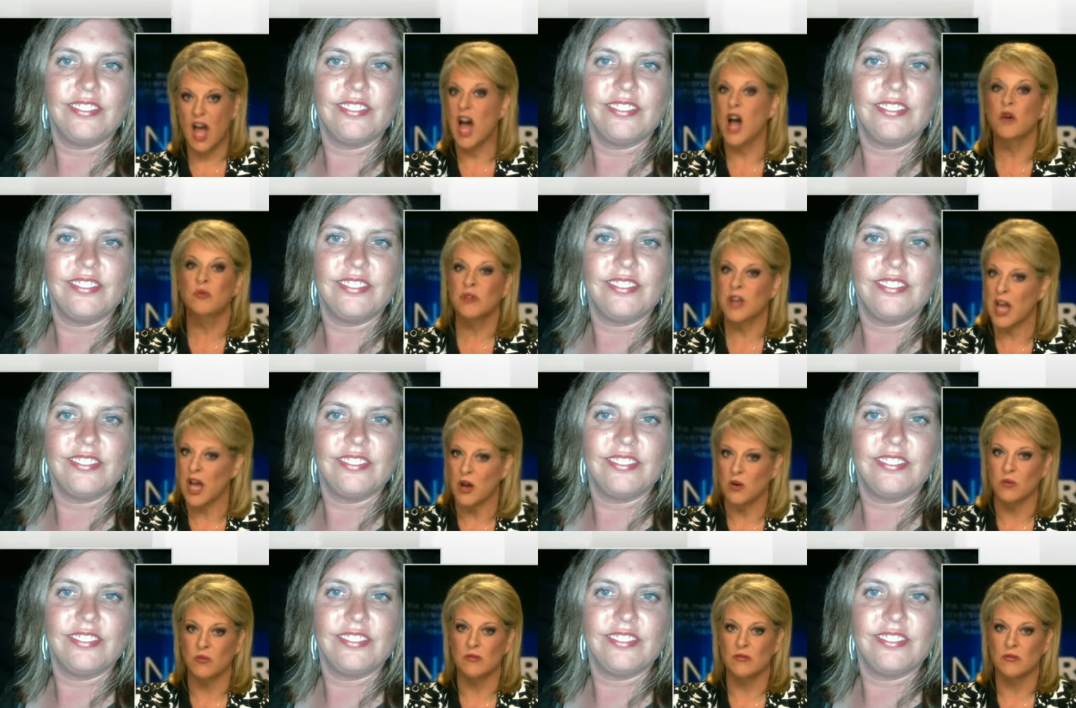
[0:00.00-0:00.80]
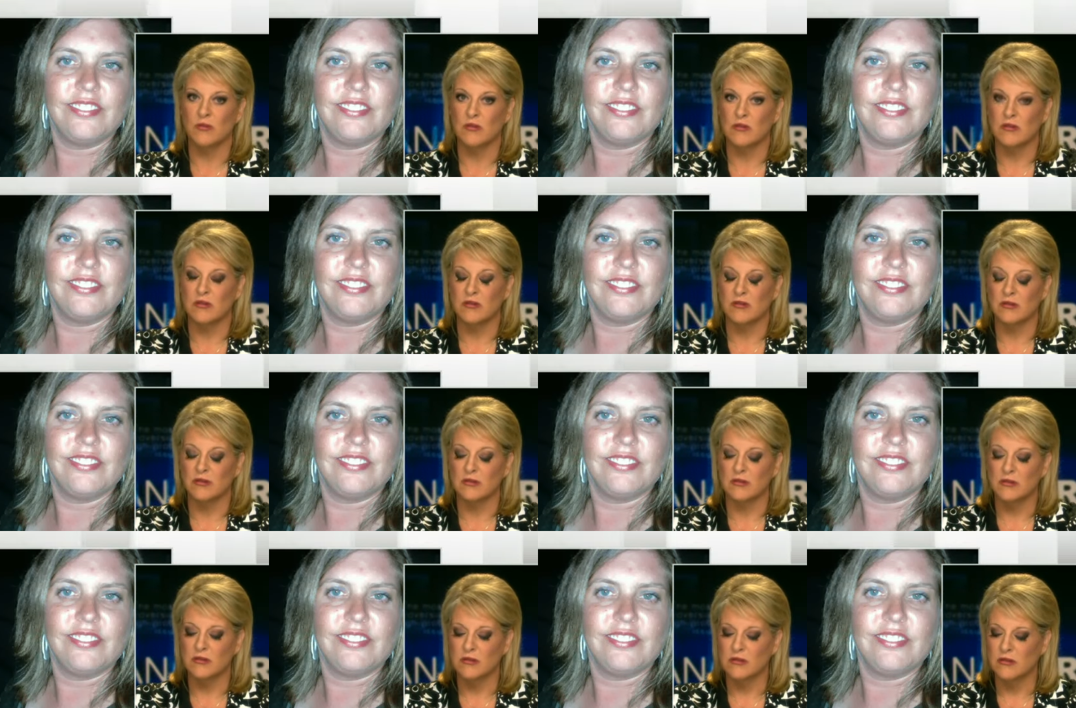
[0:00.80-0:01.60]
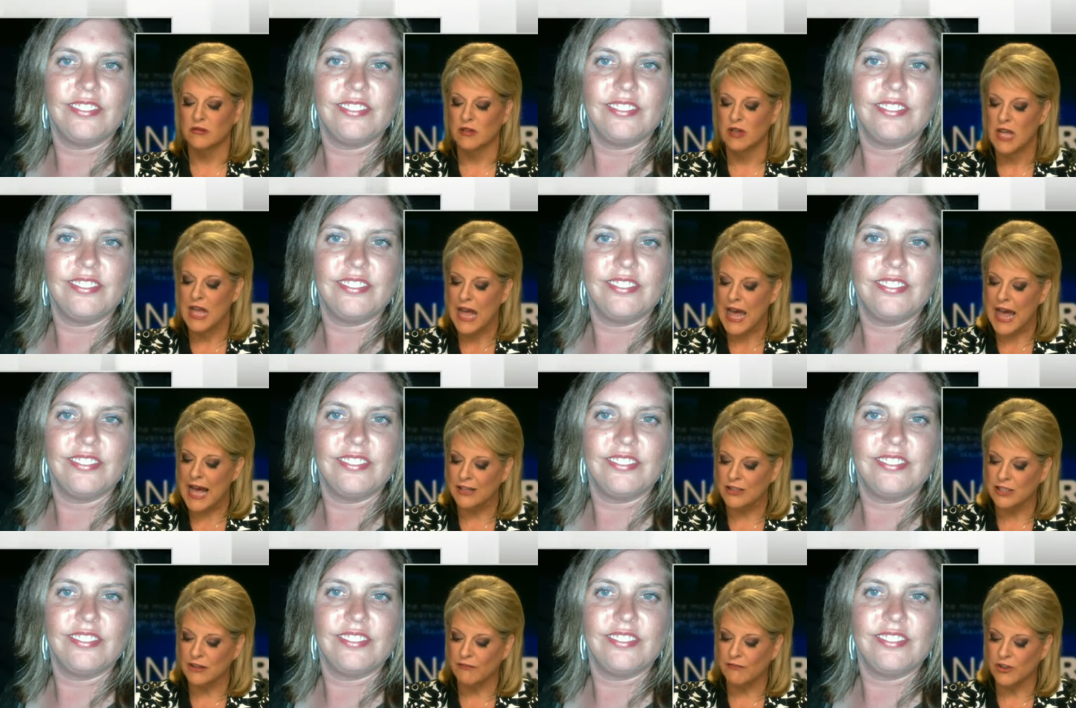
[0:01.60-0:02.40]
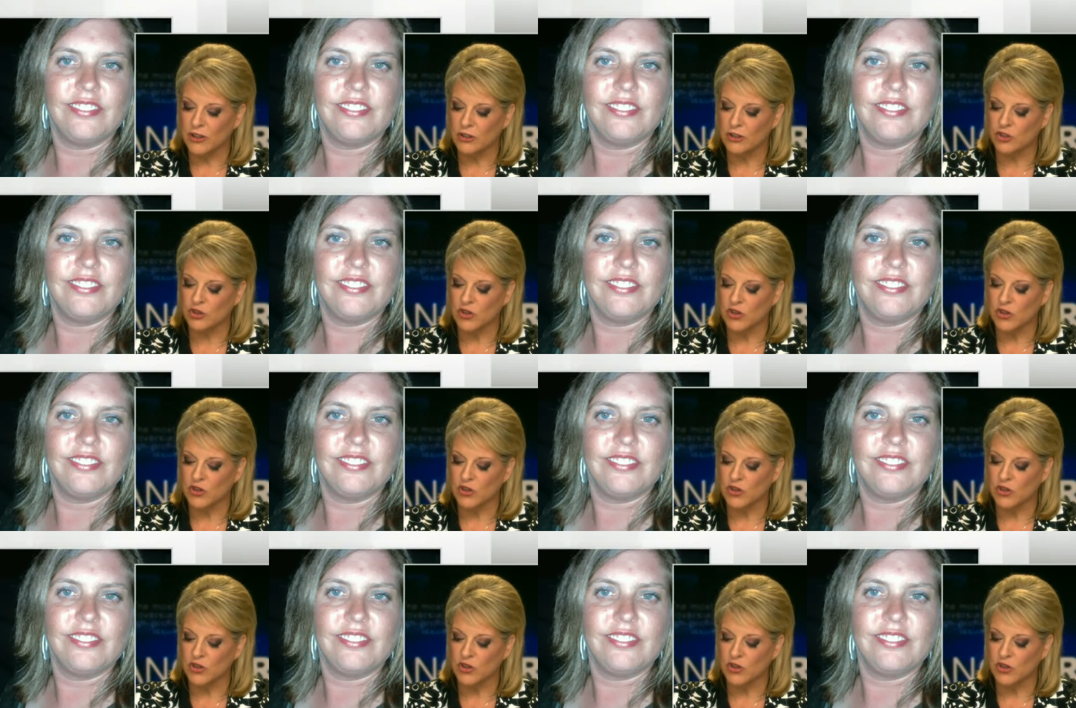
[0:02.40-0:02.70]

Speaker 1: Oh, no. Out to Phil